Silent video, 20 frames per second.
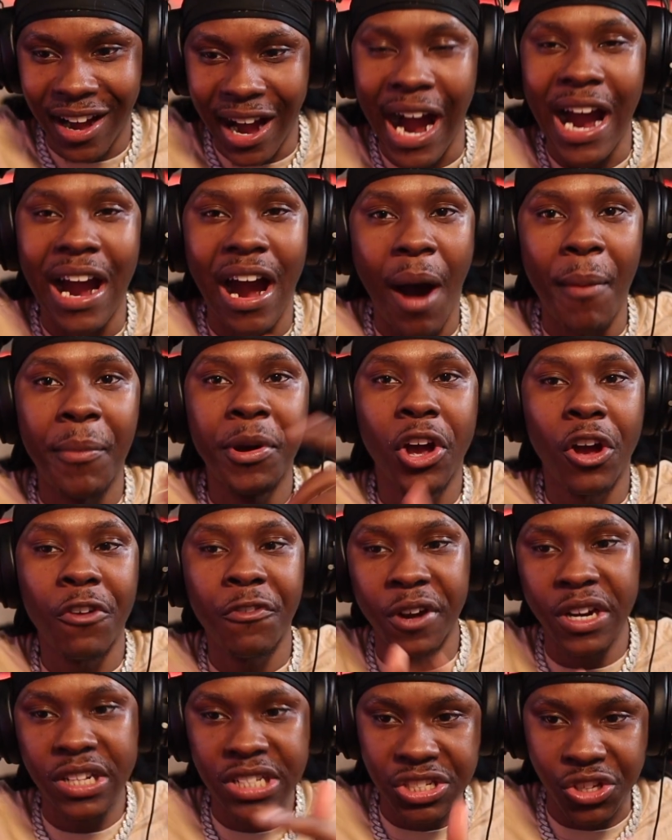All right, I'm going to go
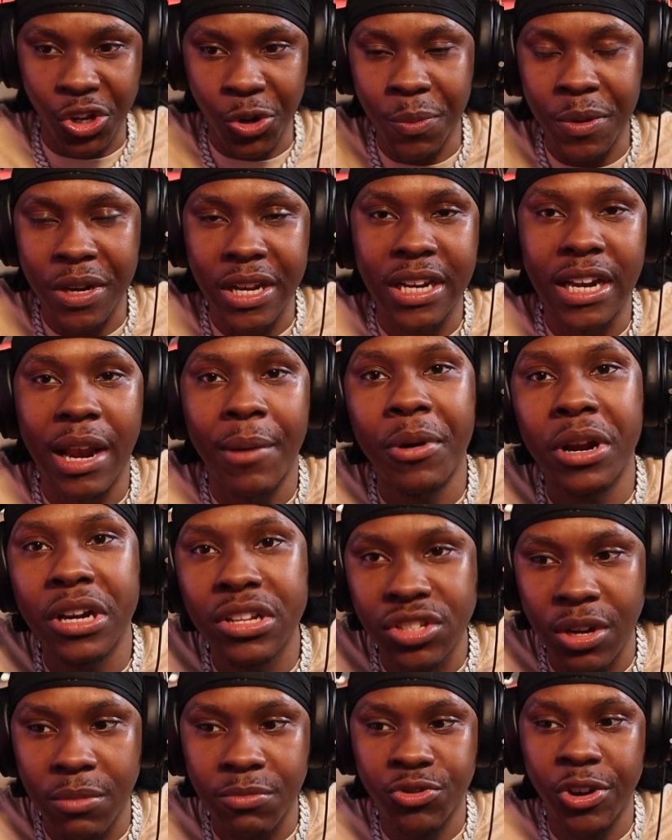finish this opening and then we're
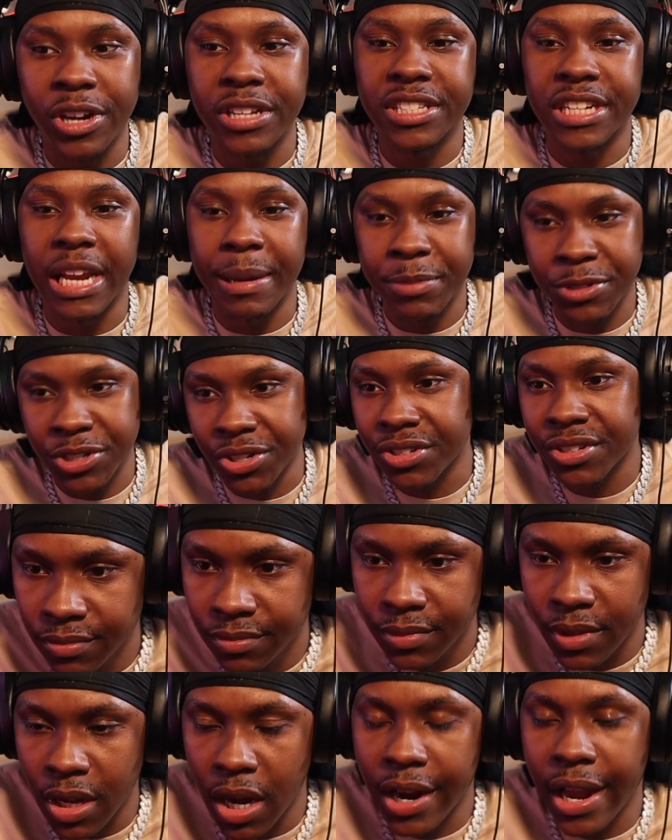going to jump straight into the episode.
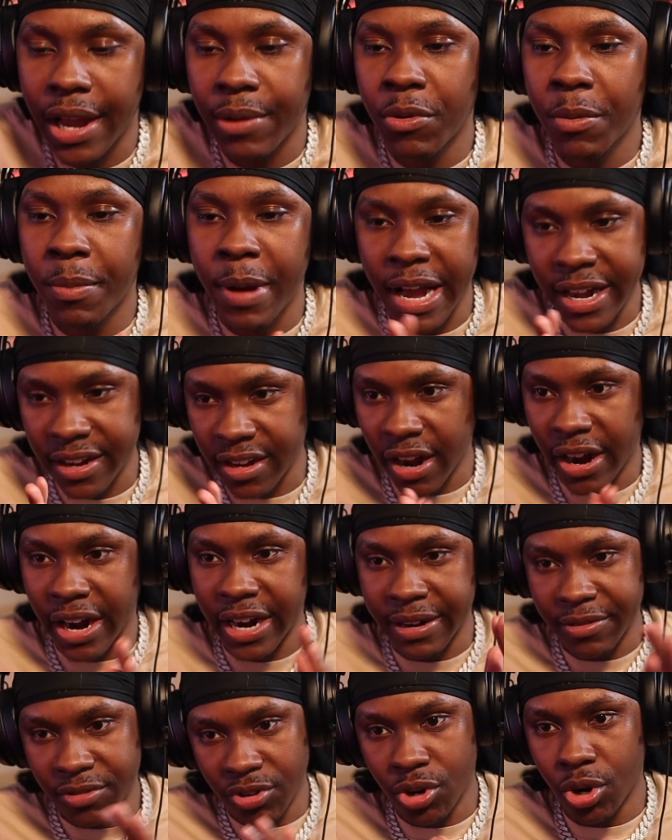Okay, we're back. All
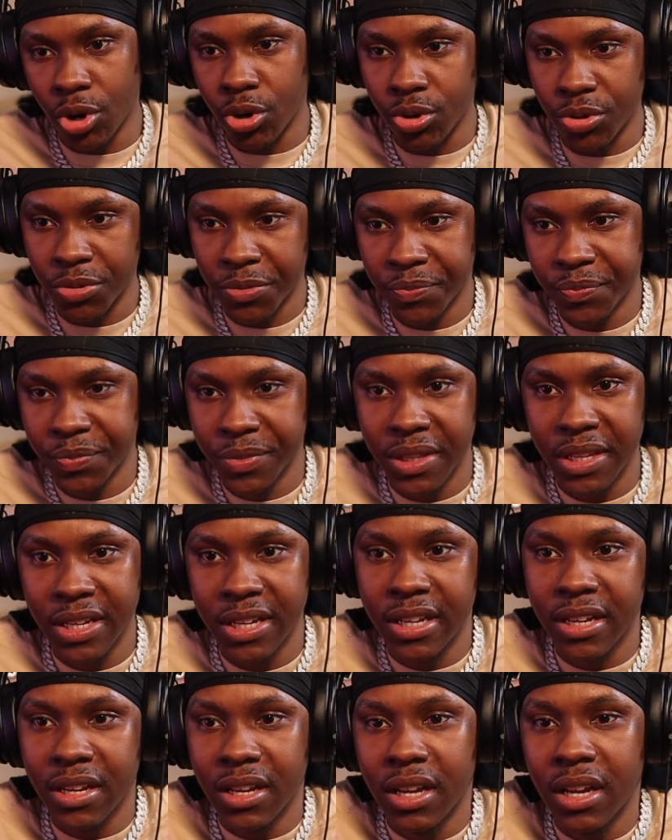right, cool.
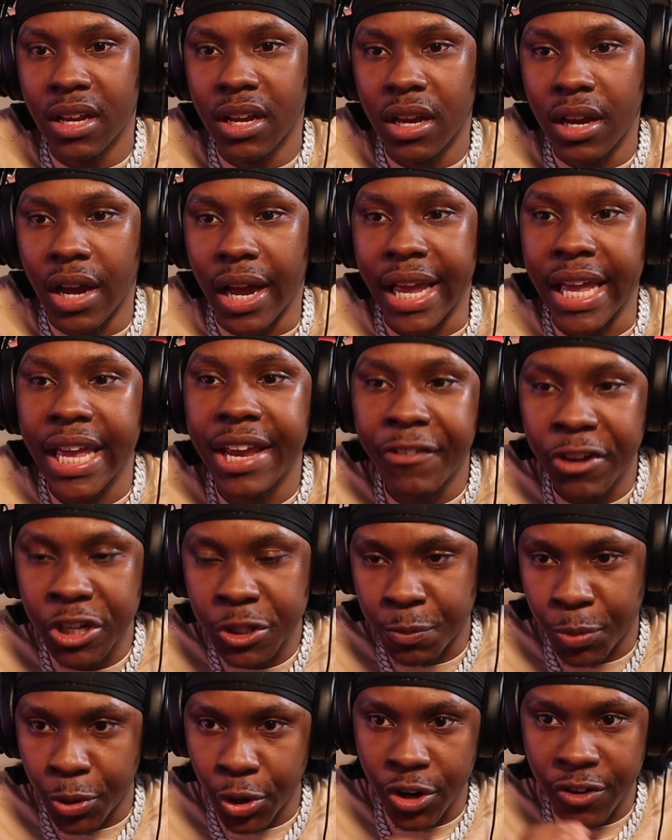A
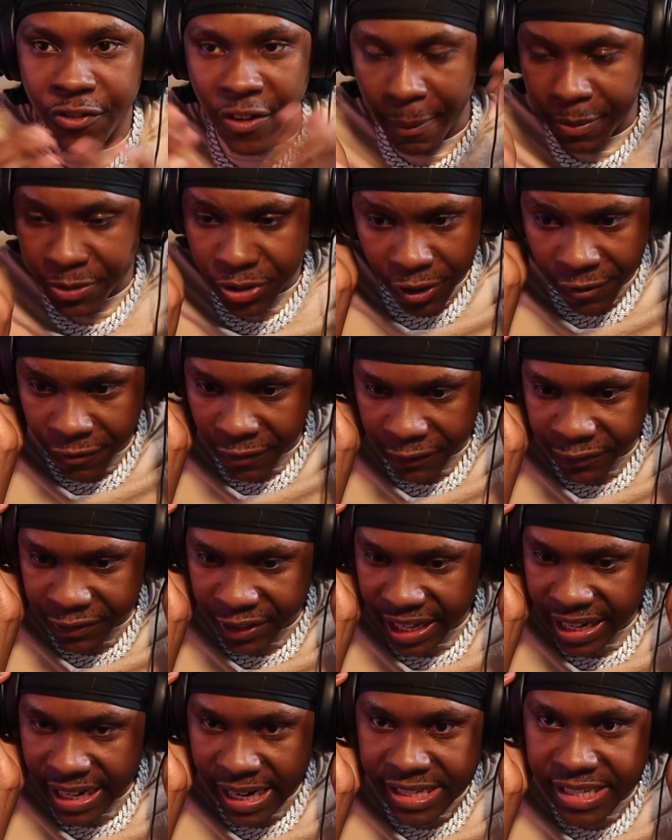Hero's Proof, episode
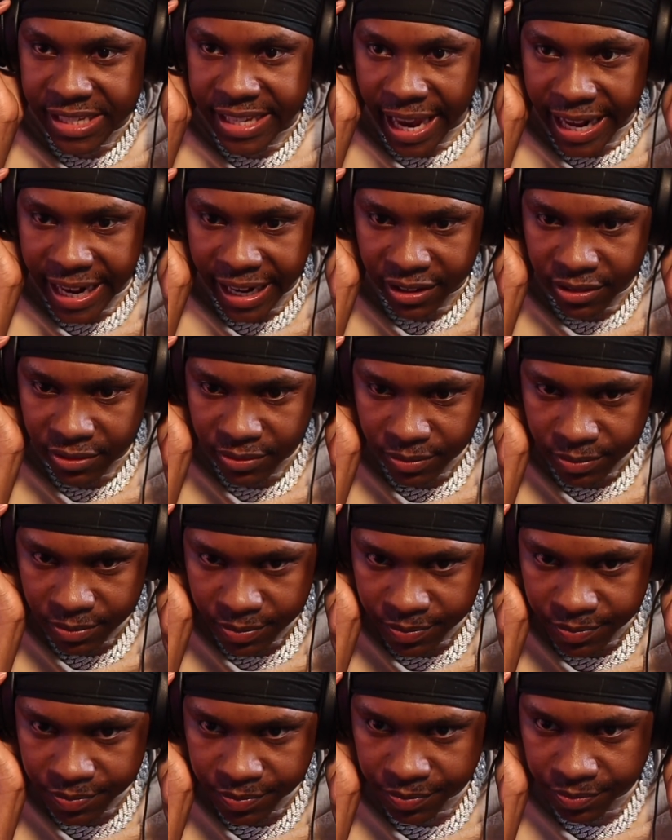15. Let's get it.
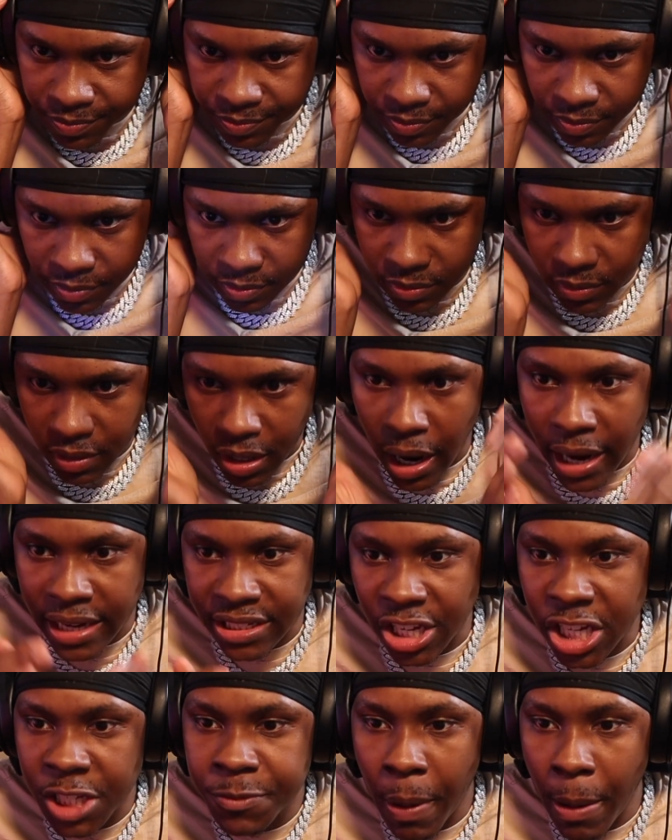All right,
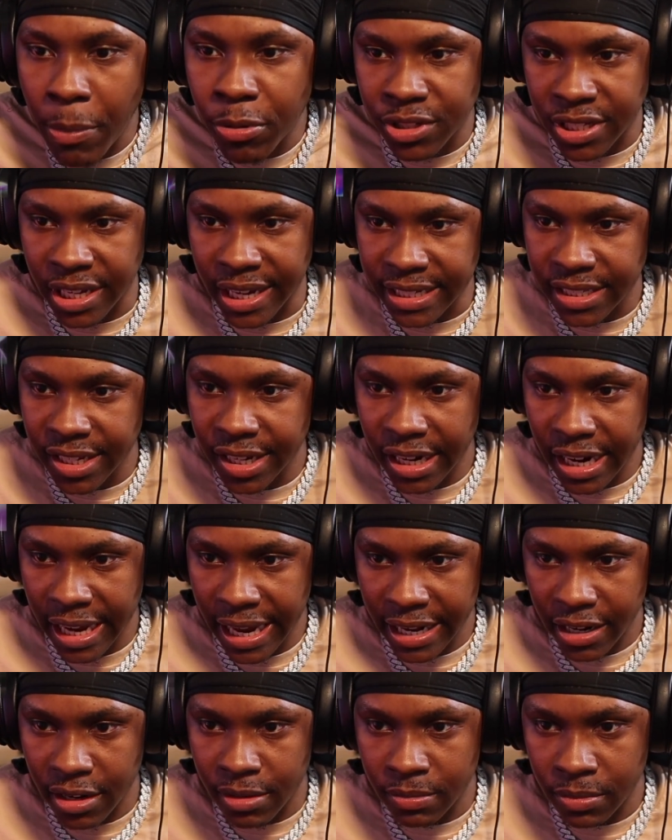so he's bubble ting. Is it going to
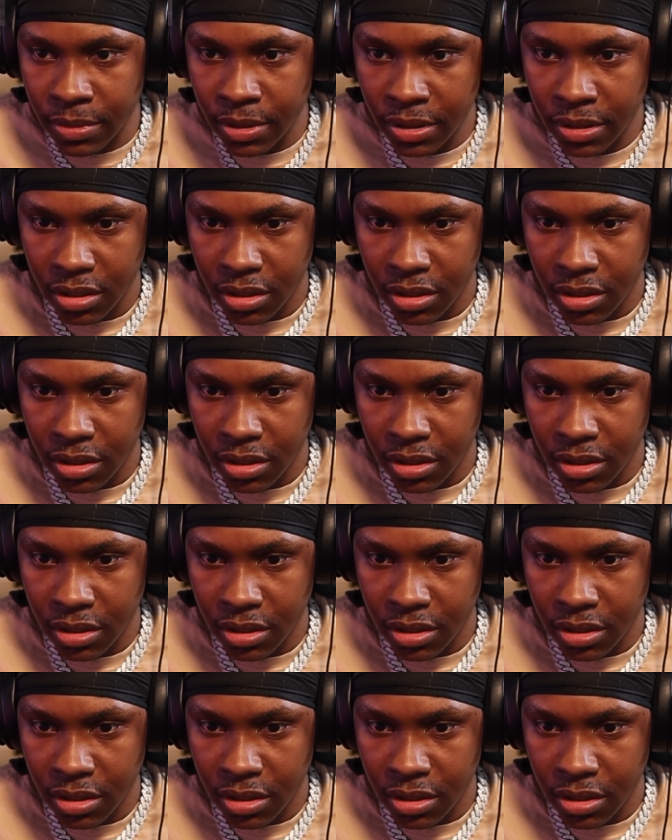hit them?